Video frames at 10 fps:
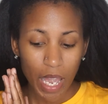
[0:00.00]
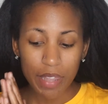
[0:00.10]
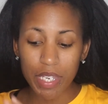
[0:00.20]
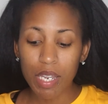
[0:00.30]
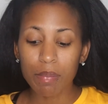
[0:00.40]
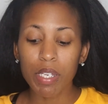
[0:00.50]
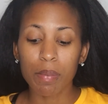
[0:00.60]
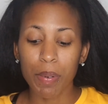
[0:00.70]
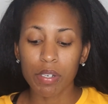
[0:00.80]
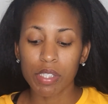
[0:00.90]
I think I'm
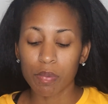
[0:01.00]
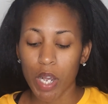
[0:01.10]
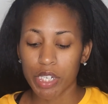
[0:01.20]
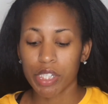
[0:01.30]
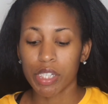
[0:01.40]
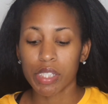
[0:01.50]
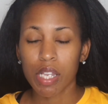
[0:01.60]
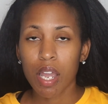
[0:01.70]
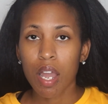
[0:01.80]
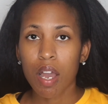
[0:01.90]
gonna post swatches
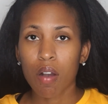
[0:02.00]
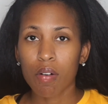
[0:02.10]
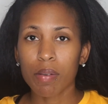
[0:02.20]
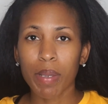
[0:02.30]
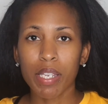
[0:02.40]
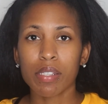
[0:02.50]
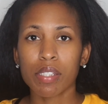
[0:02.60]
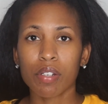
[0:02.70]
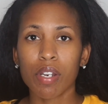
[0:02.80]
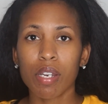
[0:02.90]
on my
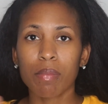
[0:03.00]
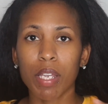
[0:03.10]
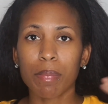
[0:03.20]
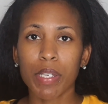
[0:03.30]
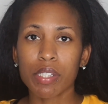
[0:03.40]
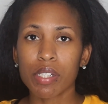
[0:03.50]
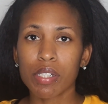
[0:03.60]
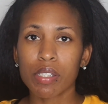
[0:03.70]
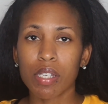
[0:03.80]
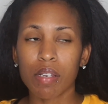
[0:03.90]
Instagram, like
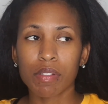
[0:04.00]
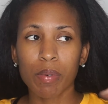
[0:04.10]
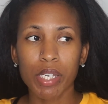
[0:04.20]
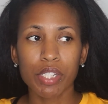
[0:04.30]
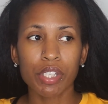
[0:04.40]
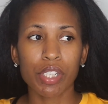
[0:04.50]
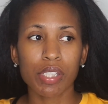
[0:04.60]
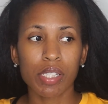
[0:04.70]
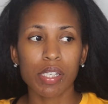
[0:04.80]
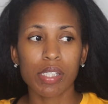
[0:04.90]
pictures of swatches,
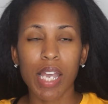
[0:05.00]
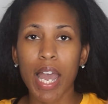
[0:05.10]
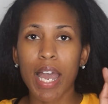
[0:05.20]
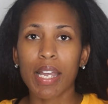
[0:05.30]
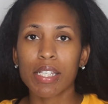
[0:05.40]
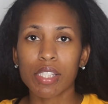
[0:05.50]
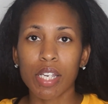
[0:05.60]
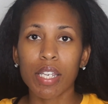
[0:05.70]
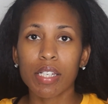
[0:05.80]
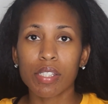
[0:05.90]
just because I
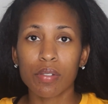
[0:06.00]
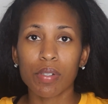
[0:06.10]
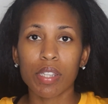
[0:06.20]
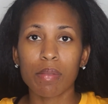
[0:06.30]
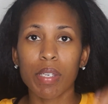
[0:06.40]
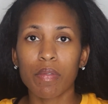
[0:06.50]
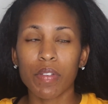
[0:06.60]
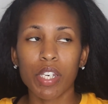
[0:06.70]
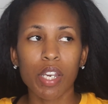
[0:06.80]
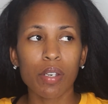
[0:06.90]
suck at doing them in
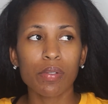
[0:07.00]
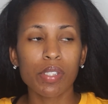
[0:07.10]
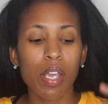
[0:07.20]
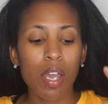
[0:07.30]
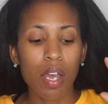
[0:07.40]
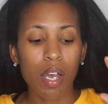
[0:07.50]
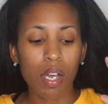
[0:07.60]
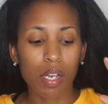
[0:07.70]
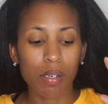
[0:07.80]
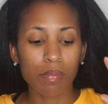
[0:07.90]
videos.
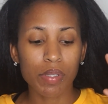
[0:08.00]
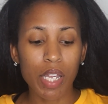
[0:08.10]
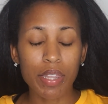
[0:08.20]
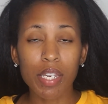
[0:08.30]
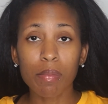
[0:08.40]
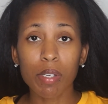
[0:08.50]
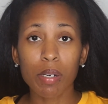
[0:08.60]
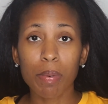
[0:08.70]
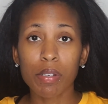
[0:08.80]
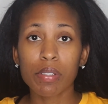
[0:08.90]
So I think I'm
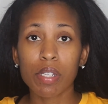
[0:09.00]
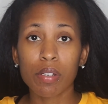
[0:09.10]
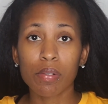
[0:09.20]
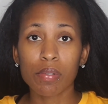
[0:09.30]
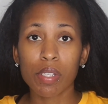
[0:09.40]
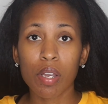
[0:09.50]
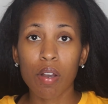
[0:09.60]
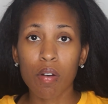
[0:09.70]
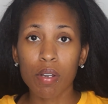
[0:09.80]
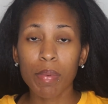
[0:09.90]
gonna post those
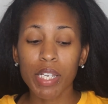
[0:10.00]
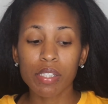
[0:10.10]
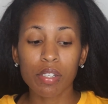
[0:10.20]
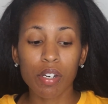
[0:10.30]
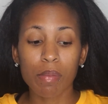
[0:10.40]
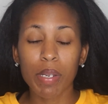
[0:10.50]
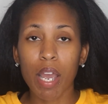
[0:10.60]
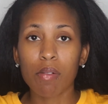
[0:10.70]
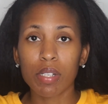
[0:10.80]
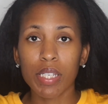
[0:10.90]
on my Instagram, but
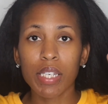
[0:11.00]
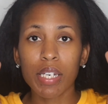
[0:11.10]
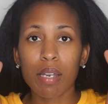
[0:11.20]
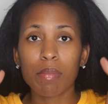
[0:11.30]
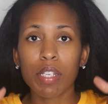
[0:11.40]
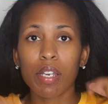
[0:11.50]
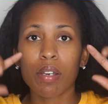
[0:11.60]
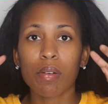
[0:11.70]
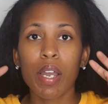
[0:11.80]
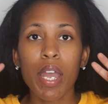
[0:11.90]
I will link it down
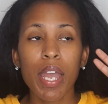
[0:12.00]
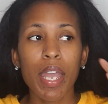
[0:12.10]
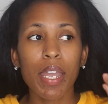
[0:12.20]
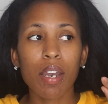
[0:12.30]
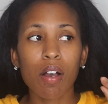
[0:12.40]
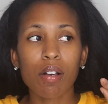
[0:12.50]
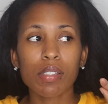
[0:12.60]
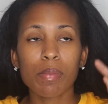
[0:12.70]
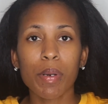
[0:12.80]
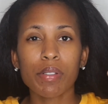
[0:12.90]
below, and I'll
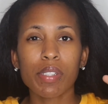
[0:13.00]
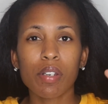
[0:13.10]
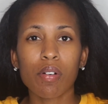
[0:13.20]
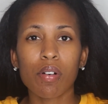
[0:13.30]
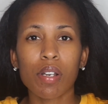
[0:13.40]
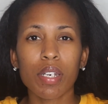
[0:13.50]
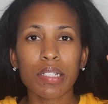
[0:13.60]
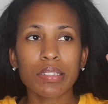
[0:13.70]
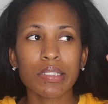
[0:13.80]
also post it on,